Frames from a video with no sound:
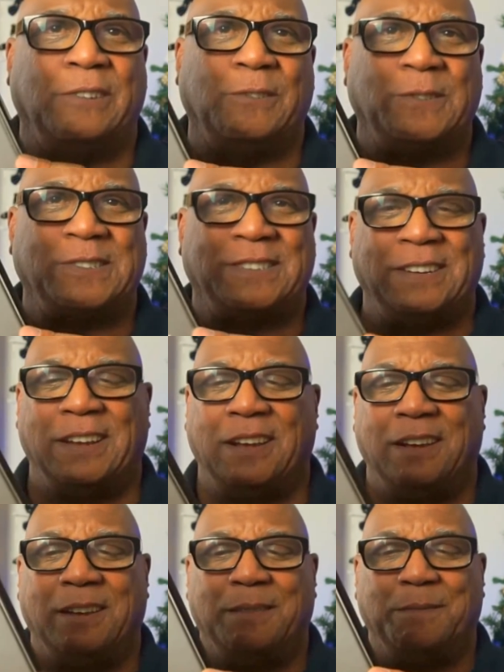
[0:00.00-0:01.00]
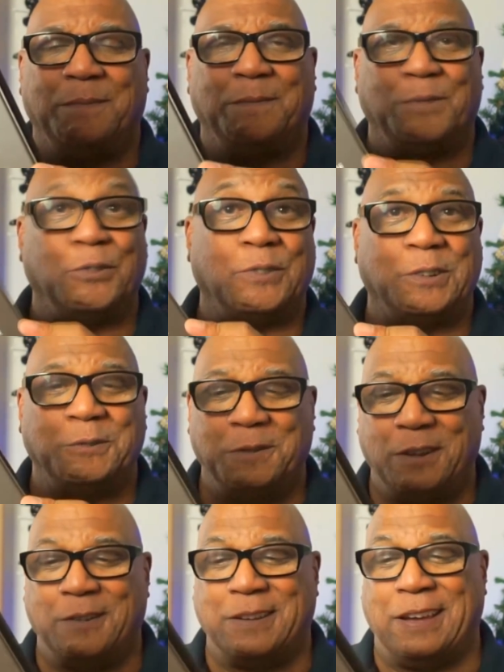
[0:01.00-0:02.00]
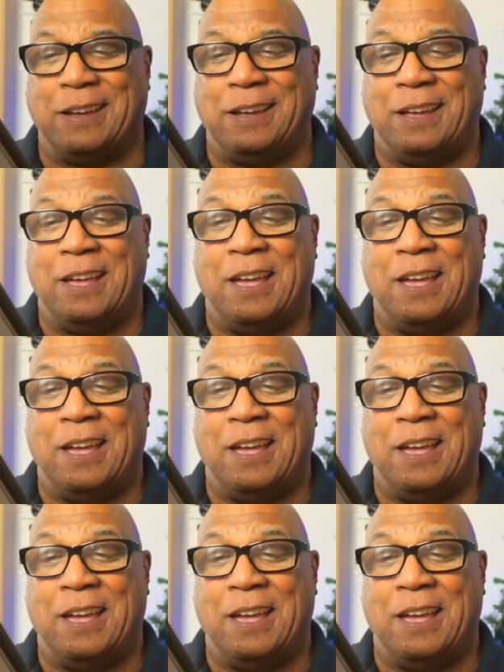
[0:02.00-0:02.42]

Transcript: horse. Poodoo, okay?